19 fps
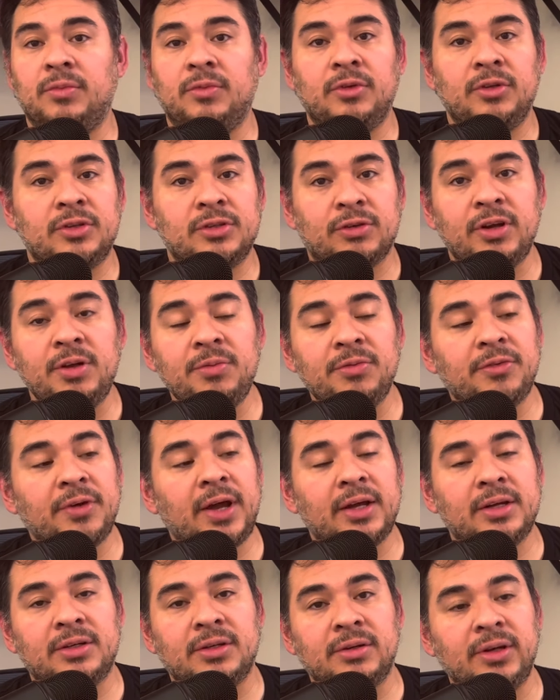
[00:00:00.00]
Scream
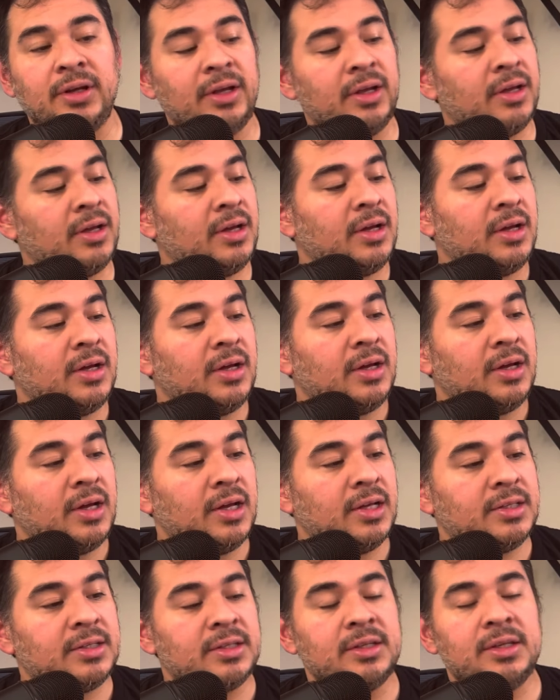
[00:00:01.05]
Factory
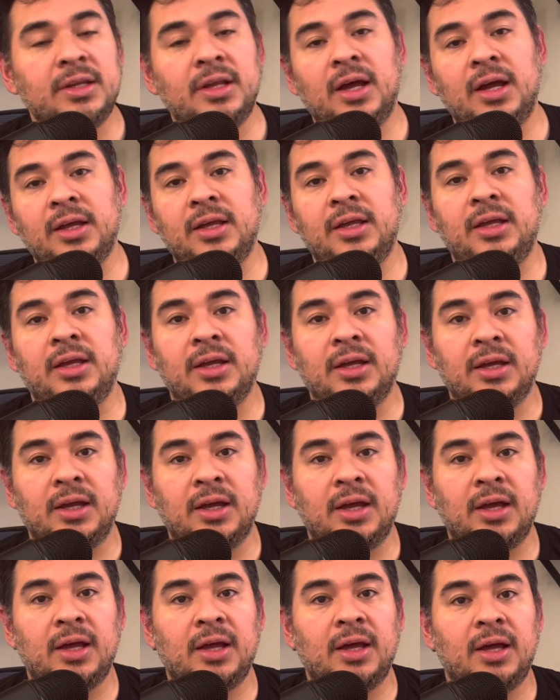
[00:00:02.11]
is knocking
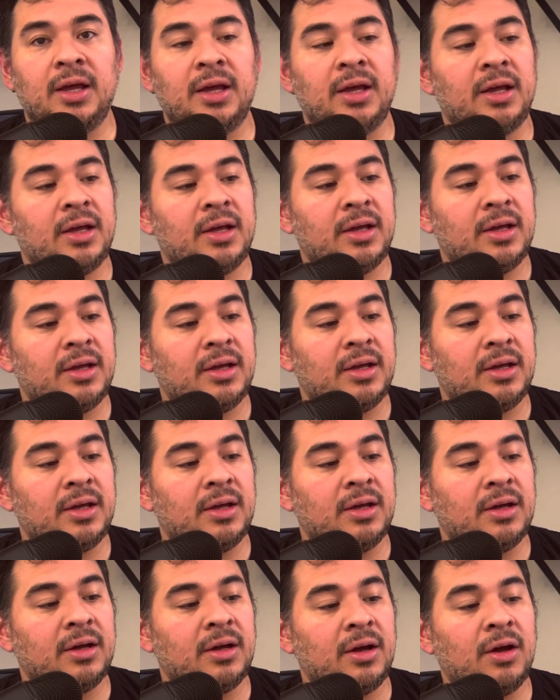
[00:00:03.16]

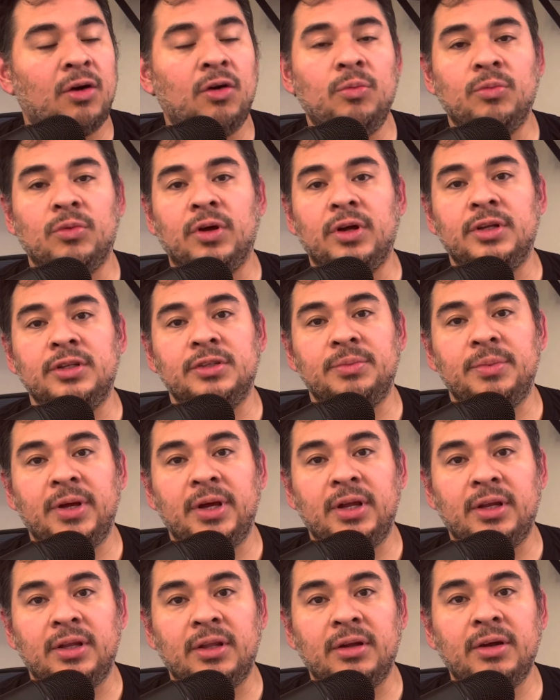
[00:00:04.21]
home runs,
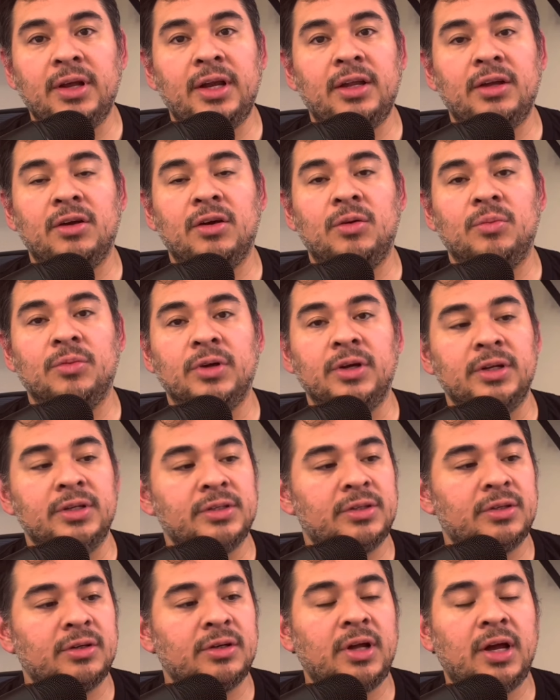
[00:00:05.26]
man. They're hitting home
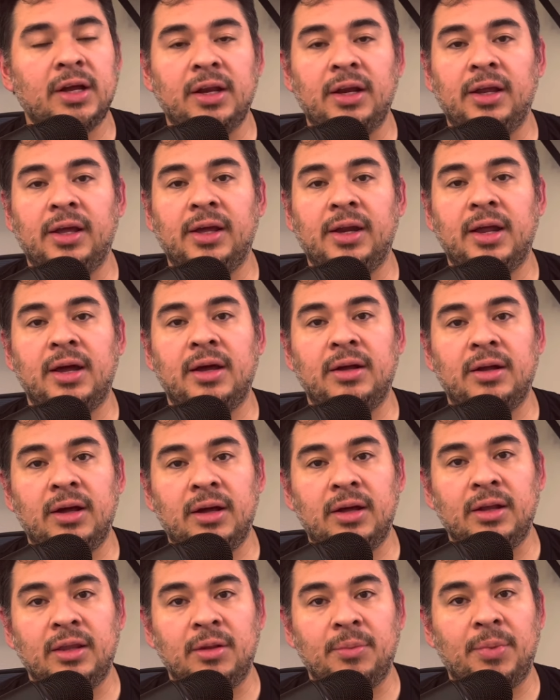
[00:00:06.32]
runs. They're not getting it out
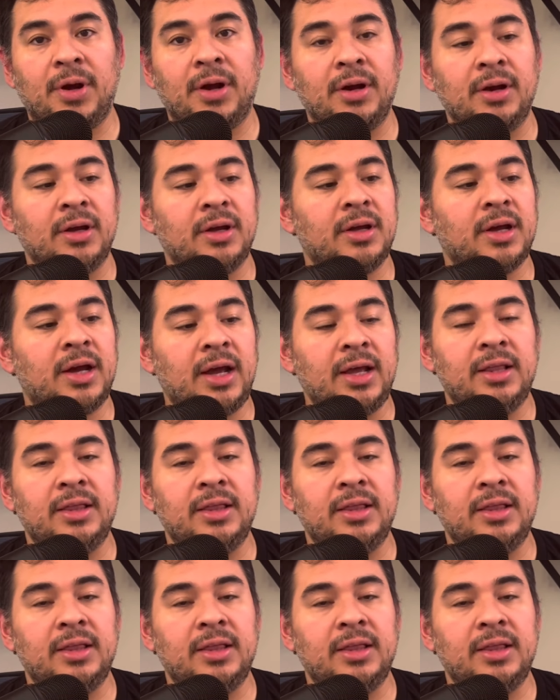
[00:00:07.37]
of the park, I